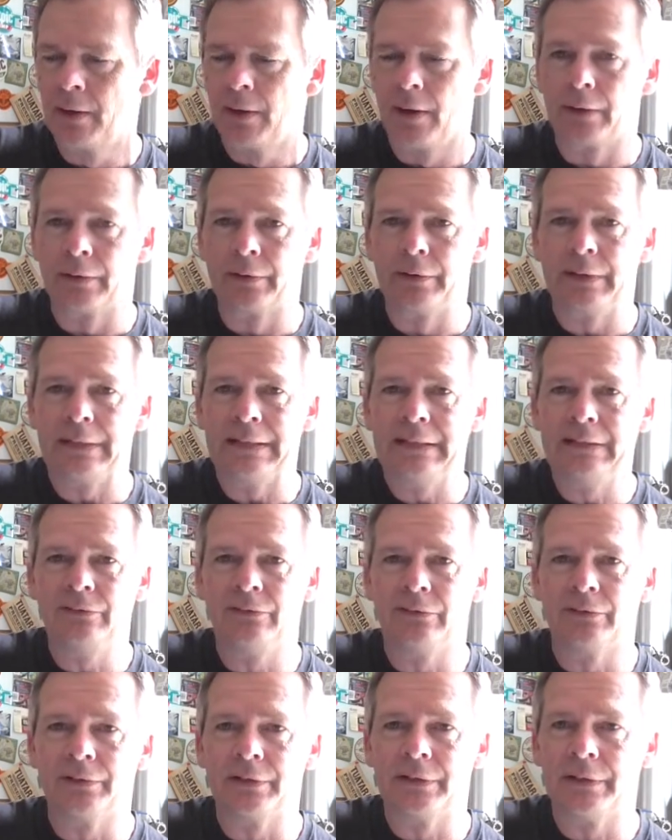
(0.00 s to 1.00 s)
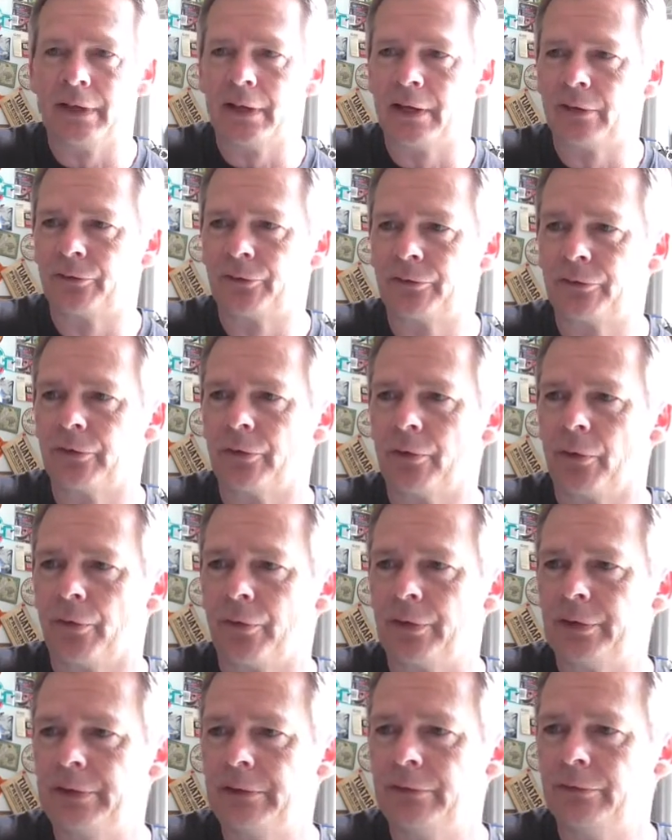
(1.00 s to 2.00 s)
I could easily sit on
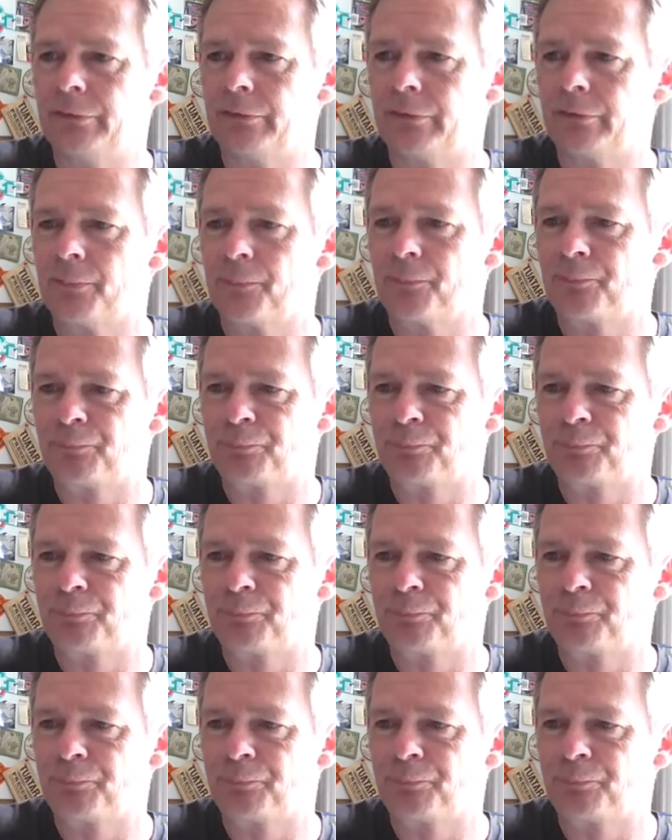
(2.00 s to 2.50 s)
these.